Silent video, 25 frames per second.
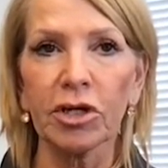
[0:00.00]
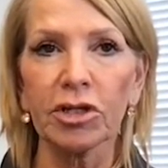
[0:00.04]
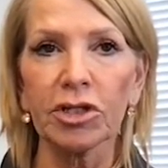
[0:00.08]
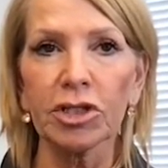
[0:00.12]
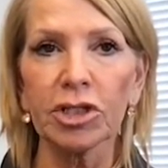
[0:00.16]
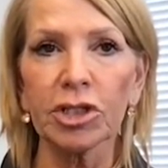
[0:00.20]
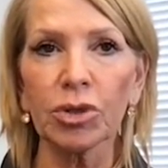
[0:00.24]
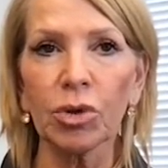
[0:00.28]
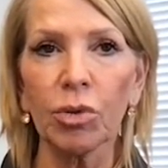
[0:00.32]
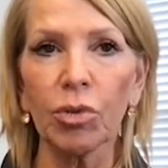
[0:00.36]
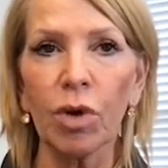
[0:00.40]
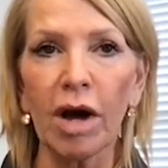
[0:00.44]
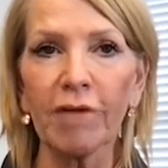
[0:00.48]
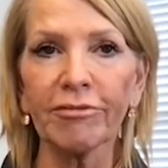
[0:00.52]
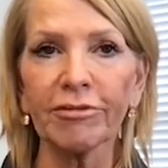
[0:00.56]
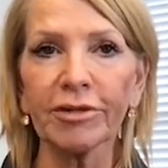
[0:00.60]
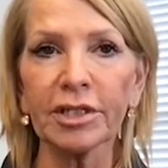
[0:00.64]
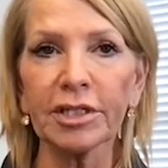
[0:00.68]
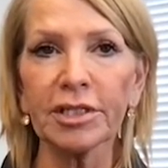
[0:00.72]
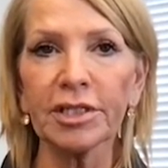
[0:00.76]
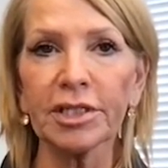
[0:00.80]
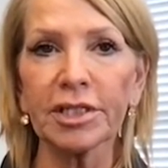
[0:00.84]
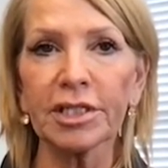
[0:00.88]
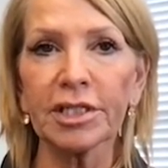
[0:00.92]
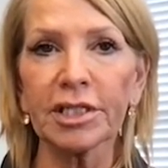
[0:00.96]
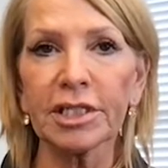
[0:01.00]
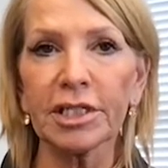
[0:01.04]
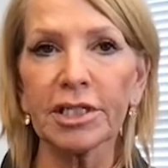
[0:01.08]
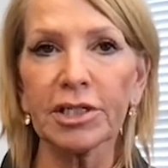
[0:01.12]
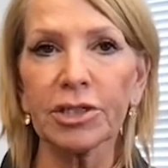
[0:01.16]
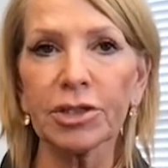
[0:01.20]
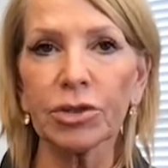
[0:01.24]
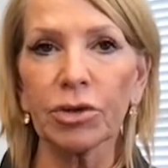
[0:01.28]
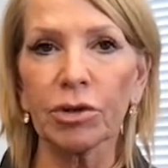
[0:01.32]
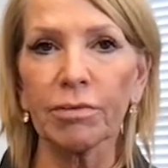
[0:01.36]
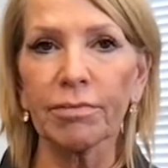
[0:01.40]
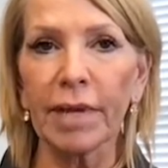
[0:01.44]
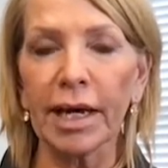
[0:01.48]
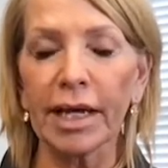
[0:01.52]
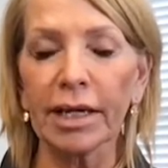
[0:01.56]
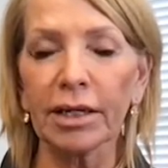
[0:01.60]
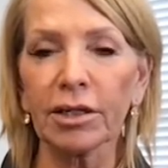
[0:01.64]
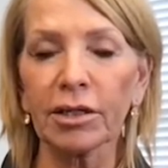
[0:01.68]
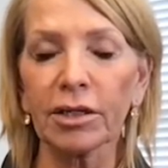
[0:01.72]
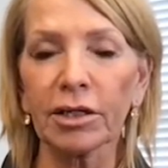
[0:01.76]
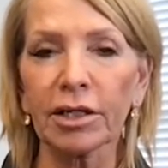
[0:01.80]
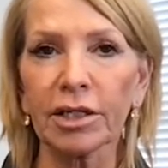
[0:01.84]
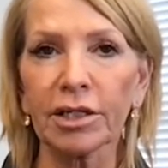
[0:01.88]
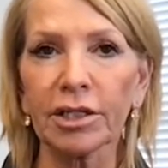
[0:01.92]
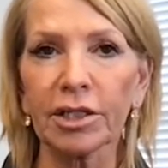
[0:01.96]
So often a disease or
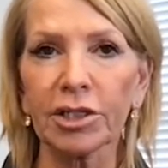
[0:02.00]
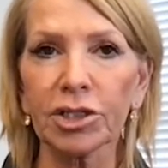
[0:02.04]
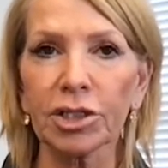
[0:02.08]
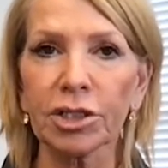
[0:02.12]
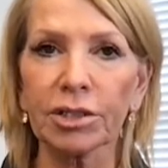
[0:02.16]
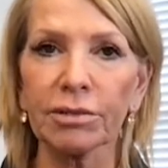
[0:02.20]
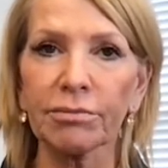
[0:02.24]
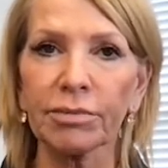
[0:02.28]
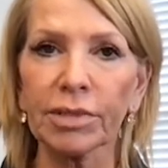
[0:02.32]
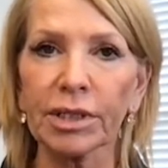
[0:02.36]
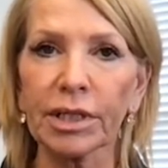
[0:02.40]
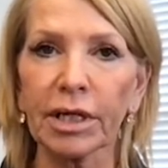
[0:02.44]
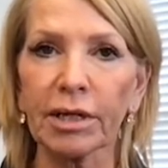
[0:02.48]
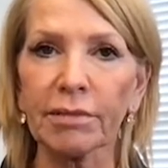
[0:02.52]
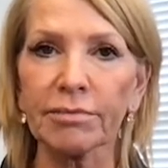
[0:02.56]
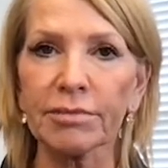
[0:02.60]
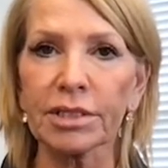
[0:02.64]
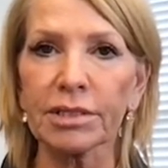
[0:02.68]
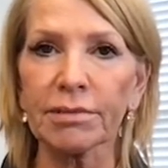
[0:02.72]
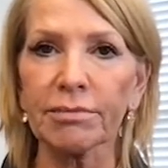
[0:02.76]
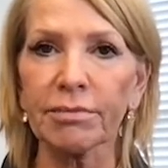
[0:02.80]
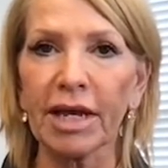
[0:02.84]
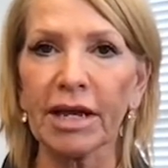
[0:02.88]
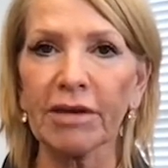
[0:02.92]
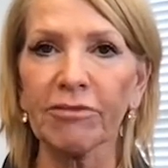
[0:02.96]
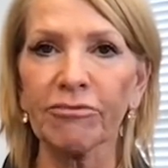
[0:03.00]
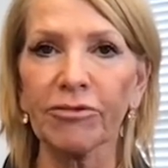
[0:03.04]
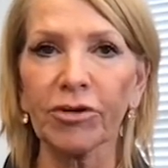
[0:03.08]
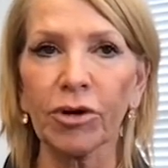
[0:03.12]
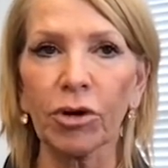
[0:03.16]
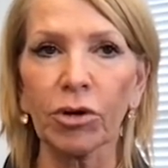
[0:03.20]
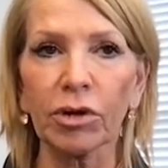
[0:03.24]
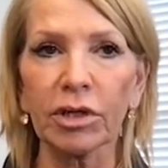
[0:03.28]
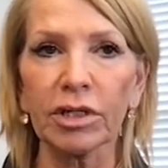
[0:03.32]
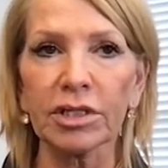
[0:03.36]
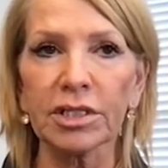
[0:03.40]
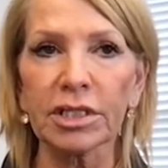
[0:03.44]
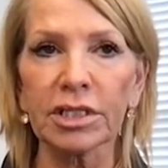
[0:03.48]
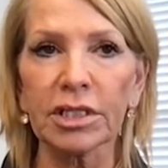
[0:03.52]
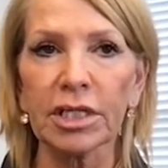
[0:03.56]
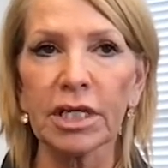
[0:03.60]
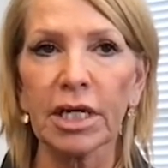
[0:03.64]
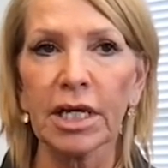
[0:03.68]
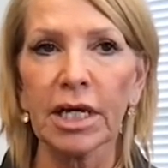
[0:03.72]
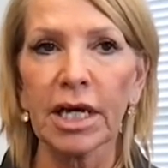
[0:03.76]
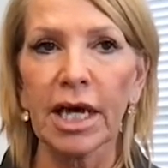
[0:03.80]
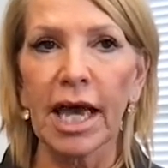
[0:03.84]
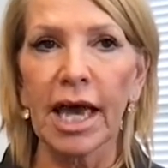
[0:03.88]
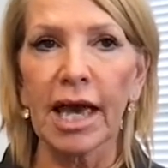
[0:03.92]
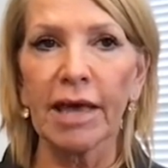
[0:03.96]
medical condition becomes the main focus,
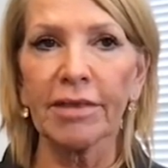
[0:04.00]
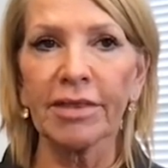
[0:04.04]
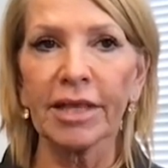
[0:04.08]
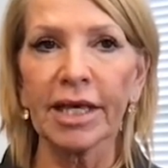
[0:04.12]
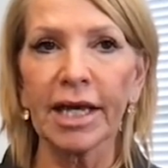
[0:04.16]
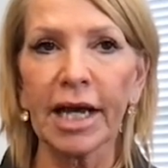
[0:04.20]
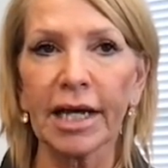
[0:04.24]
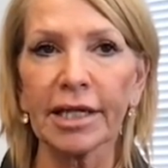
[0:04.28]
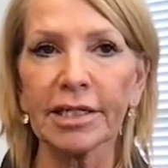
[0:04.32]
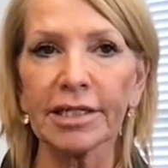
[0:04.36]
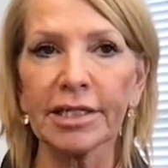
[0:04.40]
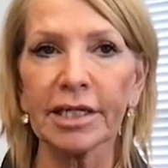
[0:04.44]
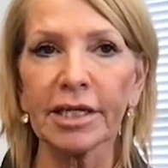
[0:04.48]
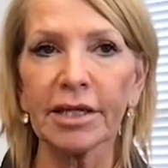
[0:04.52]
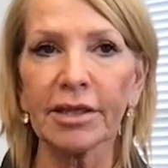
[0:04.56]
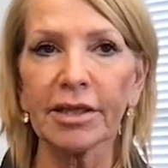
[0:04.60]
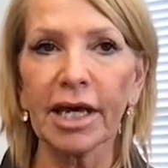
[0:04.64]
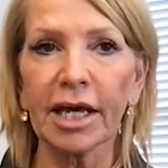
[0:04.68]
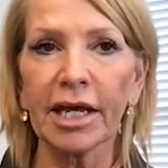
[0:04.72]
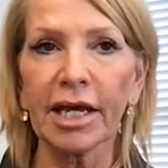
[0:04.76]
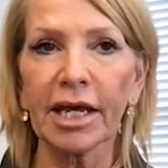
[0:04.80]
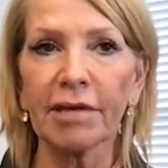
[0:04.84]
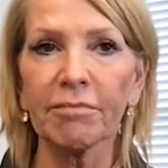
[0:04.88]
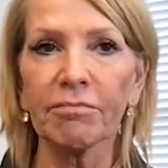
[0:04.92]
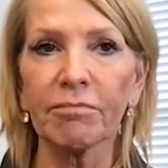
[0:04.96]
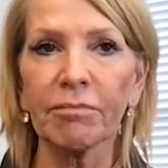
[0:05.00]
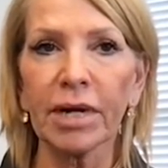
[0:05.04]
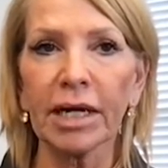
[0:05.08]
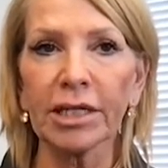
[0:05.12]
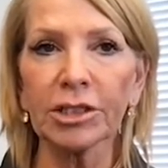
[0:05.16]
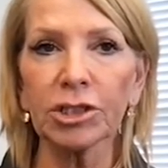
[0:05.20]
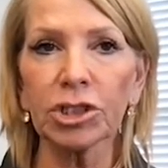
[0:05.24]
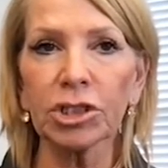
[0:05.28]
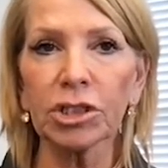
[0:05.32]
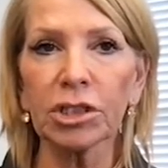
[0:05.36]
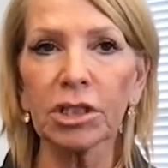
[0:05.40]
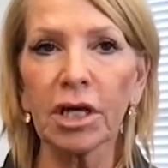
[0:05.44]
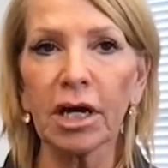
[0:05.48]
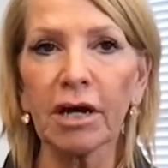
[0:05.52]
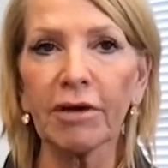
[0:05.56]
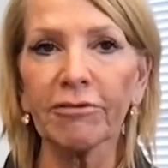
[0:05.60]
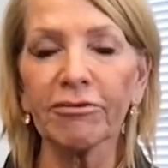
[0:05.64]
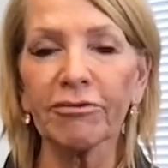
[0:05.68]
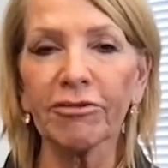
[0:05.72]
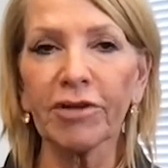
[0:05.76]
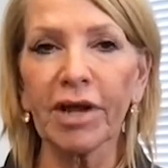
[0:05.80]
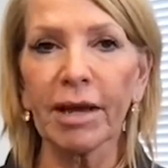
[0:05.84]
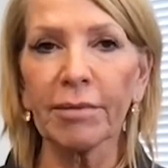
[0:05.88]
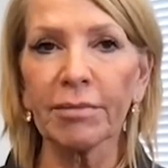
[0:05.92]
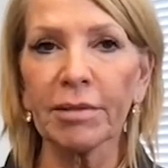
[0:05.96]
and the idea that a
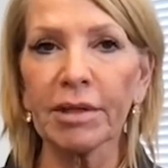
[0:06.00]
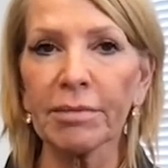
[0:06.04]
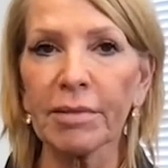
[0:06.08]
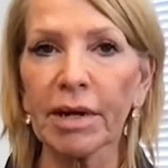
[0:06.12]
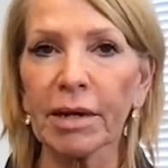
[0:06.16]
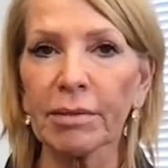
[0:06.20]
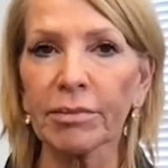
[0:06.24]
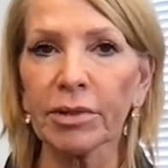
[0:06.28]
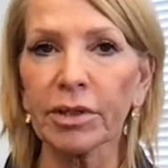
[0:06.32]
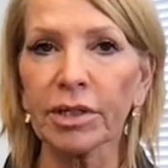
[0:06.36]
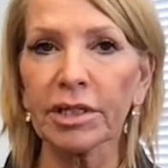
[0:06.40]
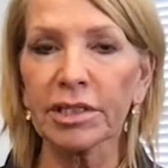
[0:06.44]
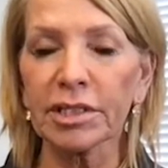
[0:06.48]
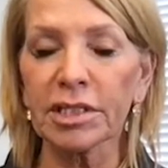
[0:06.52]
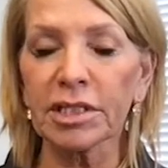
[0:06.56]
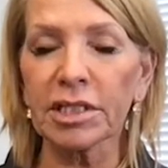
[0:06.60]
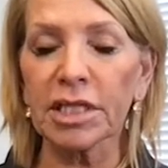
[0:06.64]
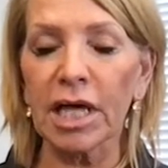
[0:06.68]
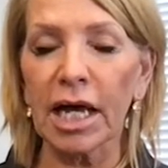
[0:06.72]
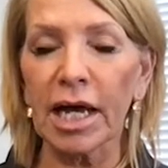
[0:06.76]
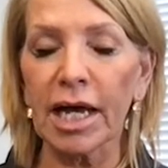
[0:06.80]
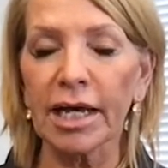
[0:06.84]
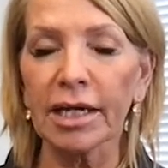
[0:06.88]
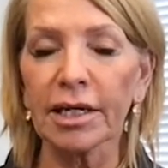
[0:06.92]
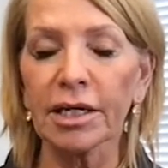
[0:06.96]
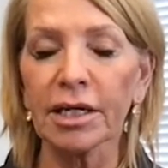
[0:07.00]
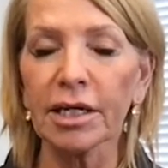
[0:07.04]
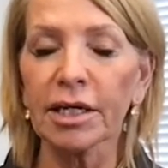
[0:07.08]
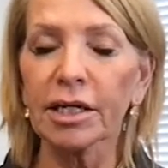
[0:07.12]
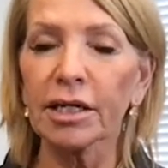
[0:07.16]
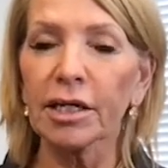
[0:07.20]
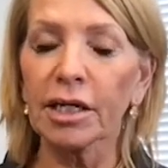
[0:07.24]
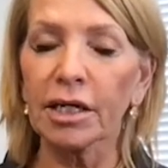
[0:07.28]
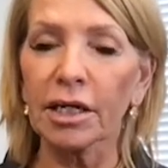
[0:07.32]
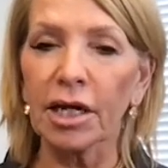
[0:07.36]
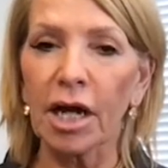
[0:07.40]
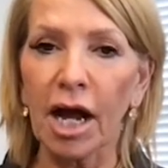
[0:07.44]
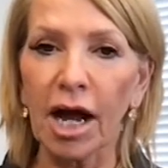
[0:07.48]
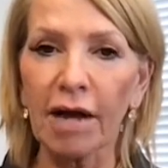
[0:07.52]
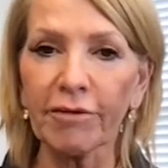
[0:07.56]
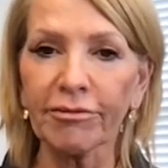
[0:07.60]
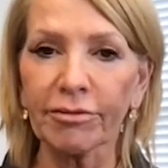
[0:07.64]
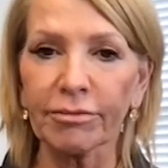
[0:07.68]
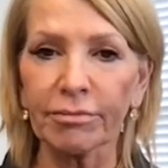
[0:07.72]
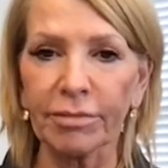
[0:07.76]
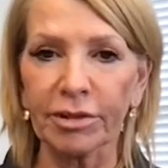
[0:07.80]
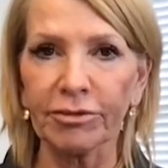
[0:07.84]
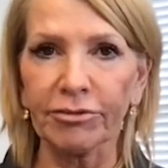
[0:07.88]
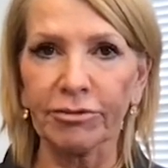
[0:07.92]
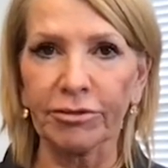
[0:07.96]
much-loved family member inside can
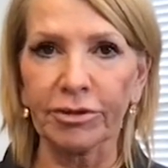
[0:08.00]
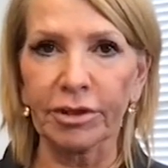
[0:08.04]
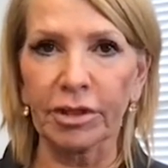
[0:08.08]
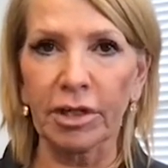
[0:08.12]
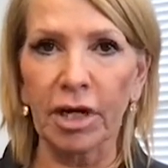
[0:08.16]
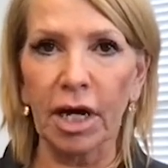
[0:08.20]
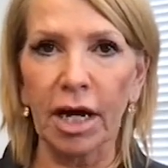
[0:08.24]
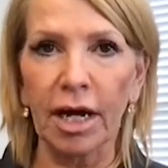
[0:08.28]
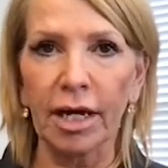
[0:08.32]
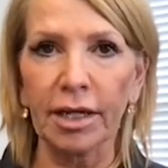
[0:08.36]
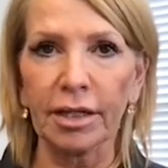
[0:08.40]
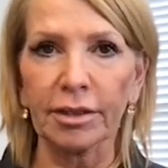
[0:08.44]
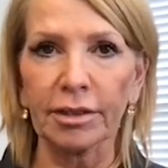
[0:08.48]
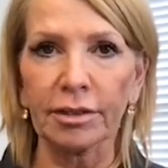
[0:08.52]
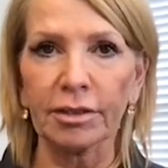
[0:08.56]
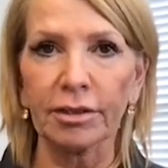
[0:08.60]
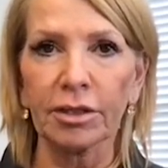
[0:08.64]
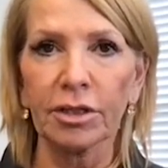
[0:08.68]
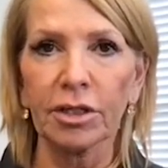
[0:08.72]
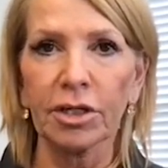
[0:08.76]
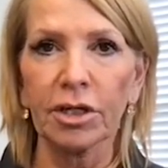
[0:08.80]
often be forgotten.